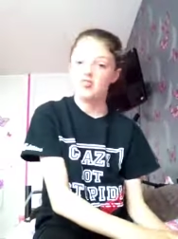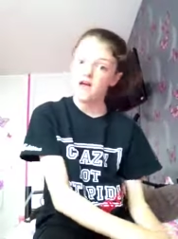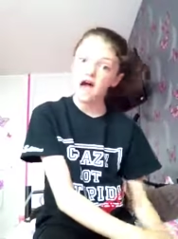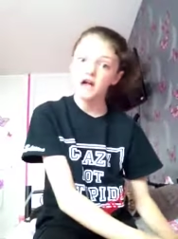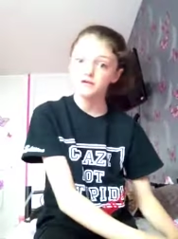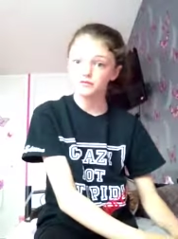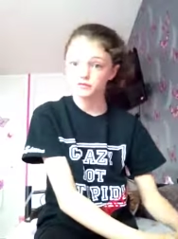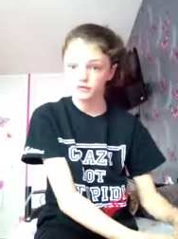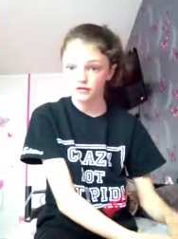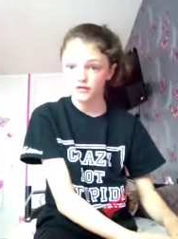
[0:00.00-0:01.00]
that
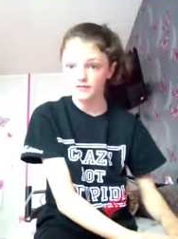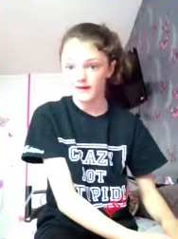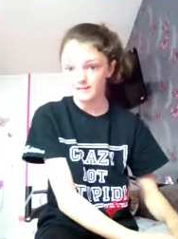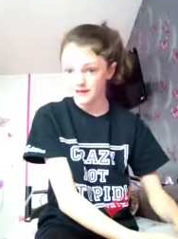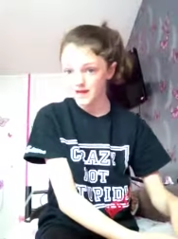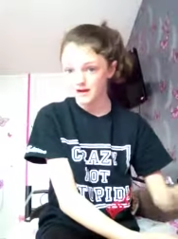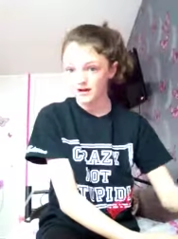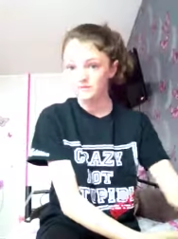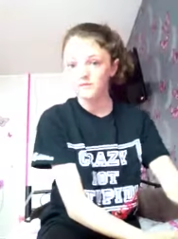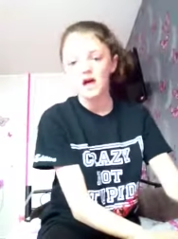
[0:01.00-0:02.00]
was all of my
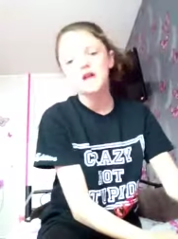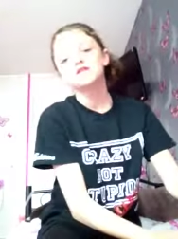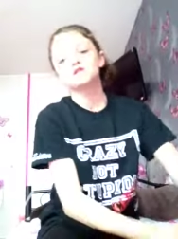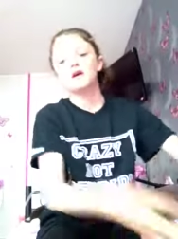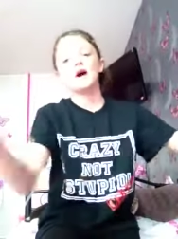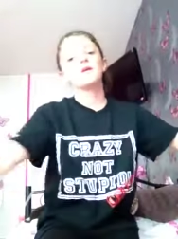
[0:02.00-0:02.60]
makeup. So I